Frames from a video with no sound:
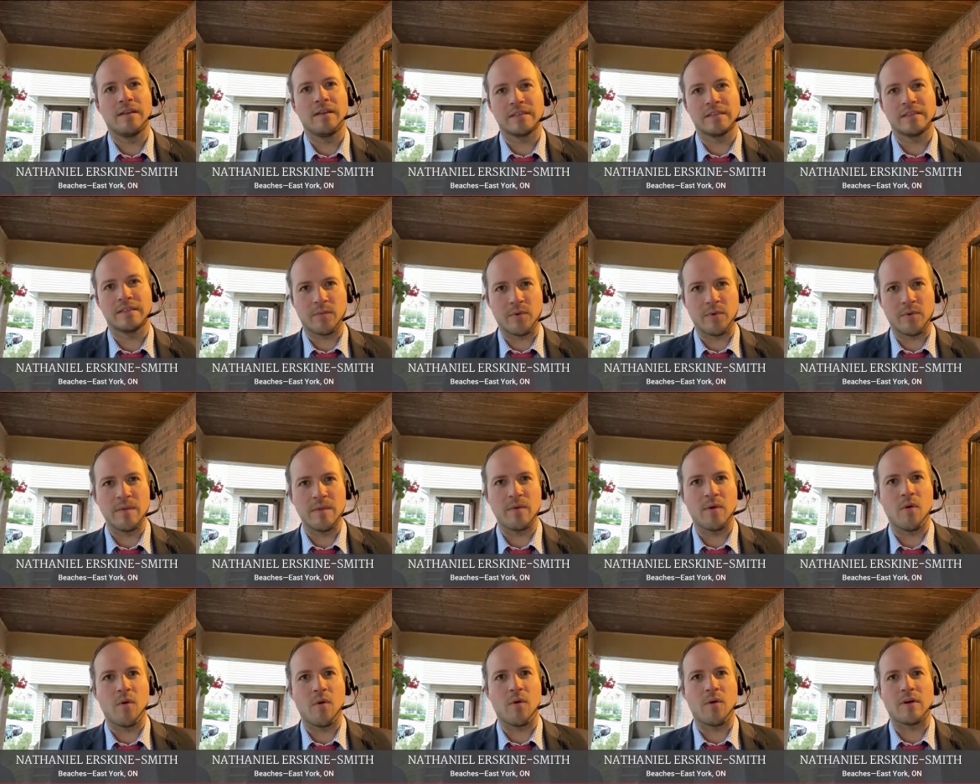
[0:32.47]
The
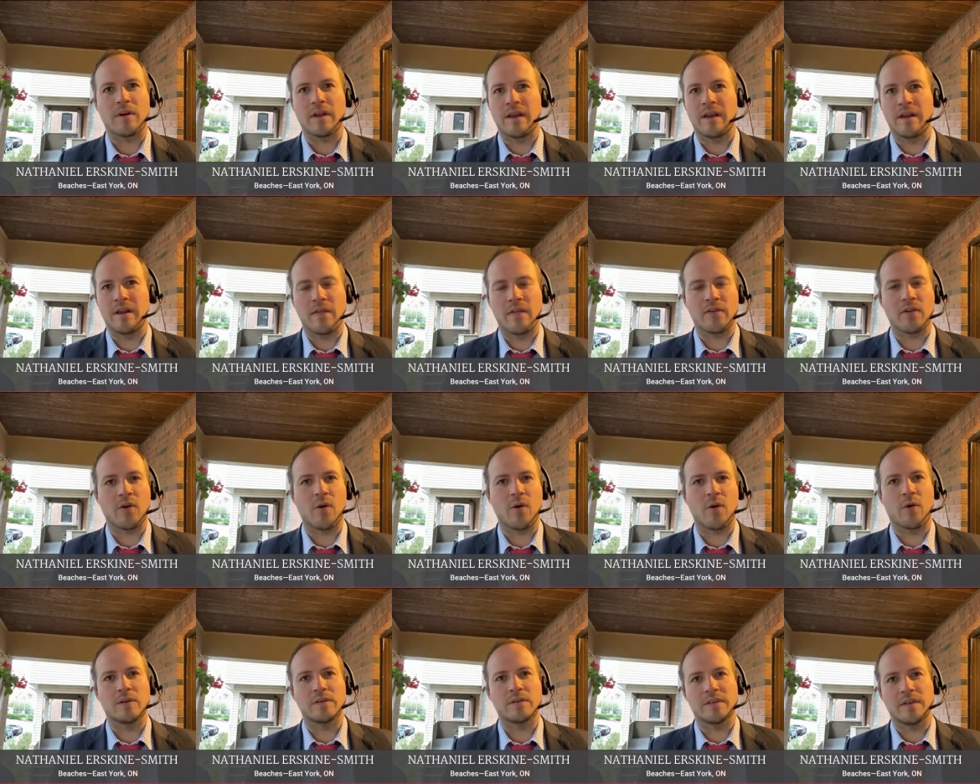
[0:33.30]
Supreme Court and other
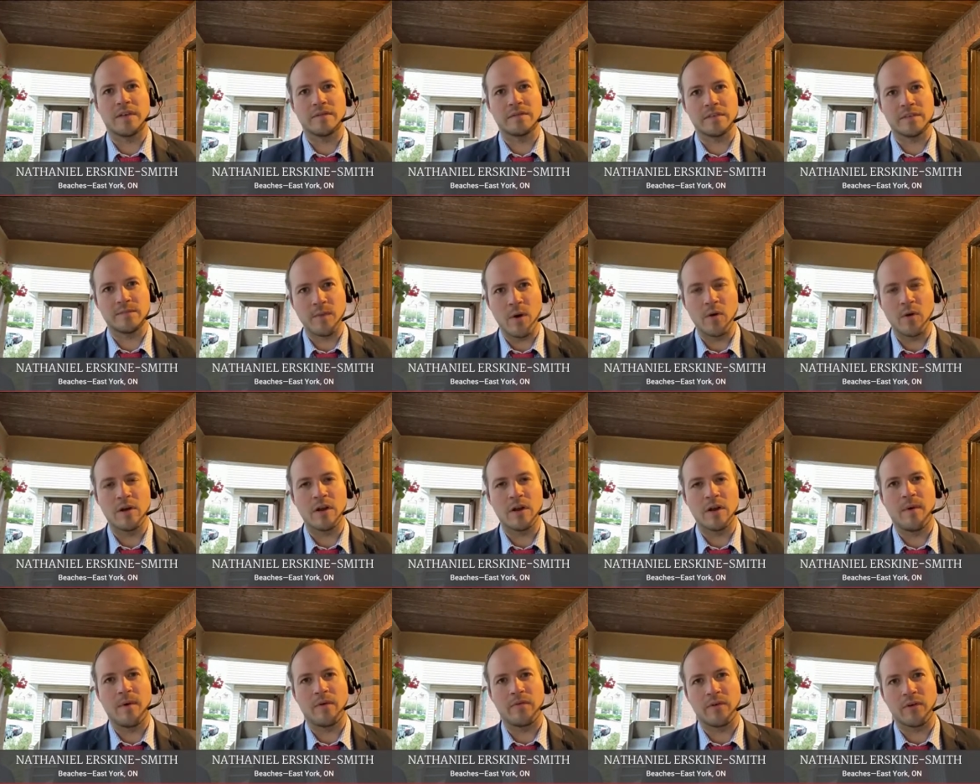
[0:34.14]
courts have
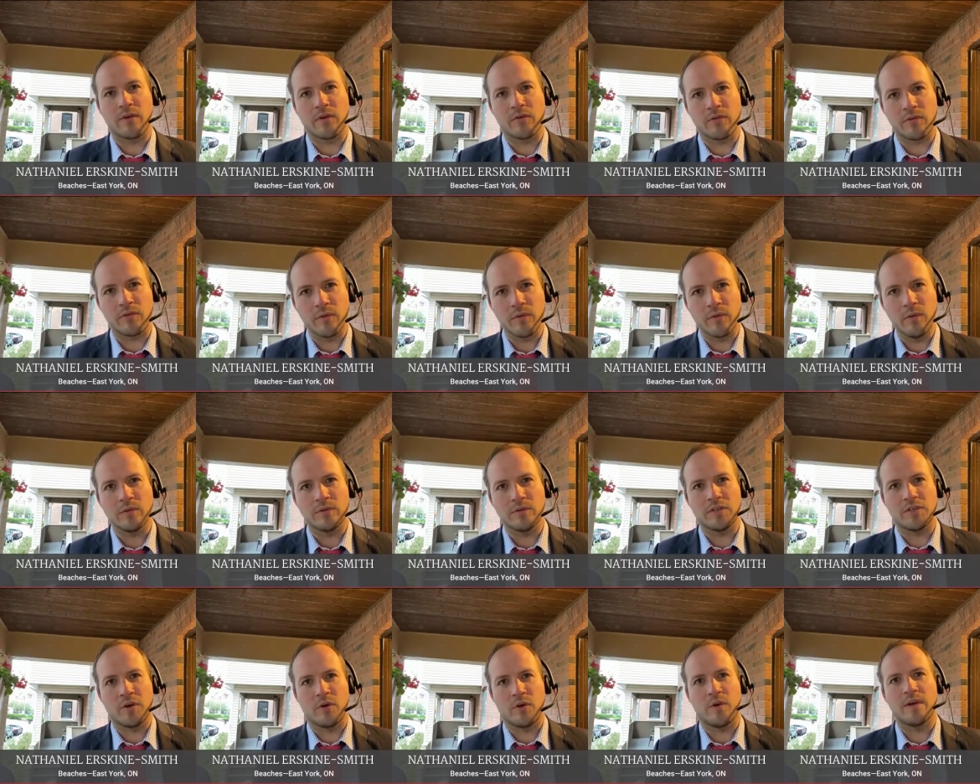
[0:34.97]
spoken about the cruel
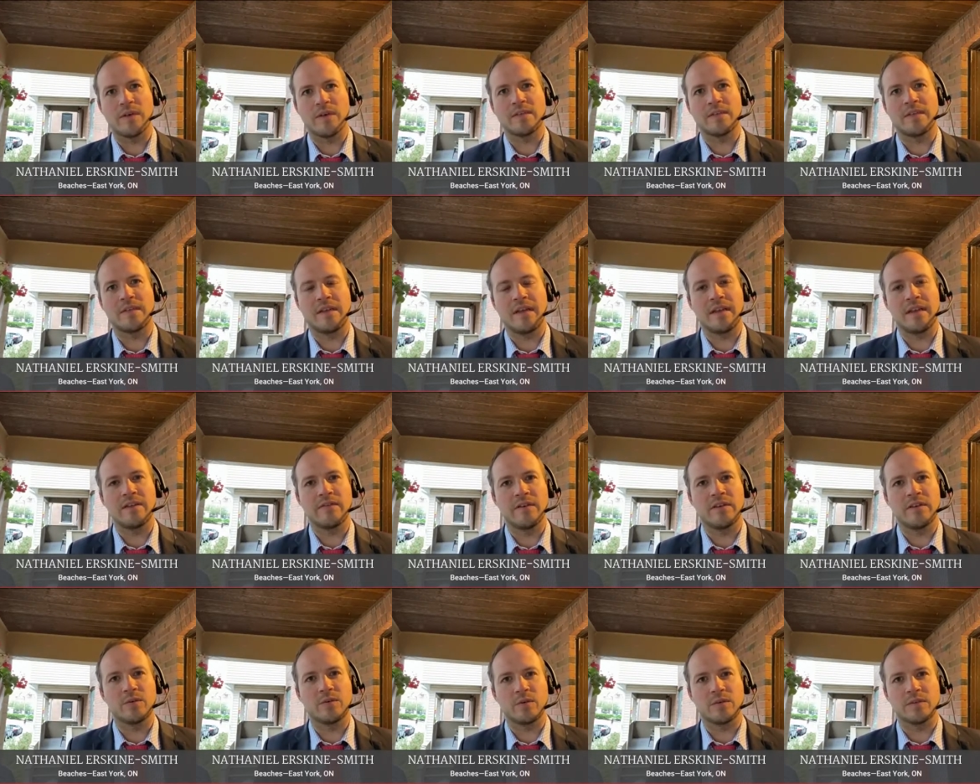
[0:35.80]
choice that
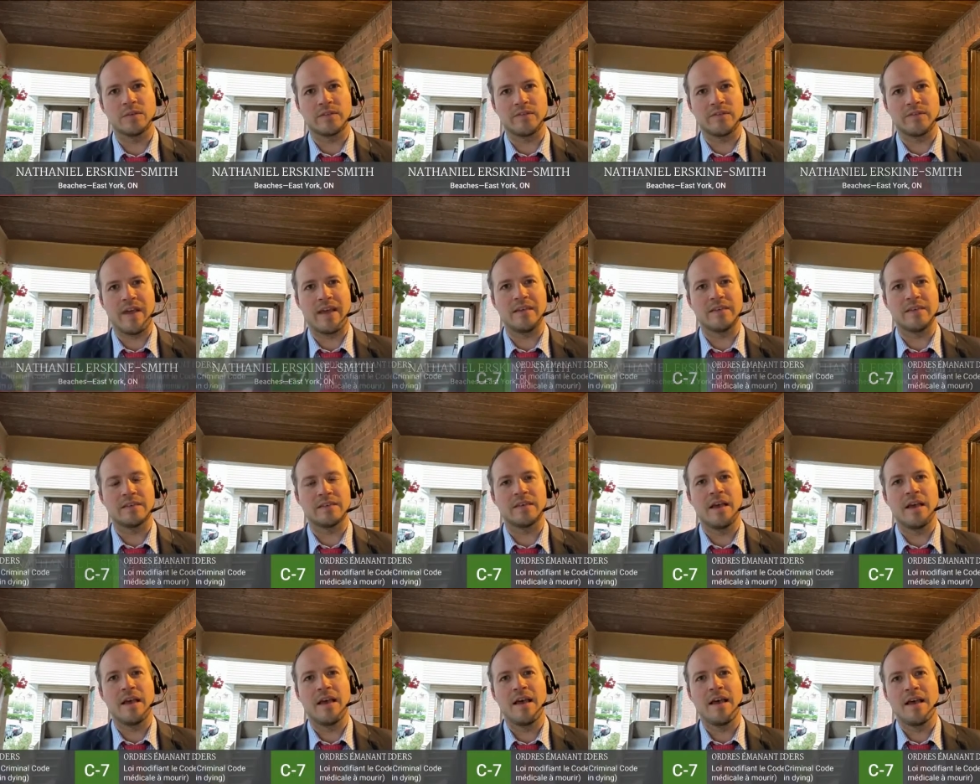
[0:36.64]
individuals face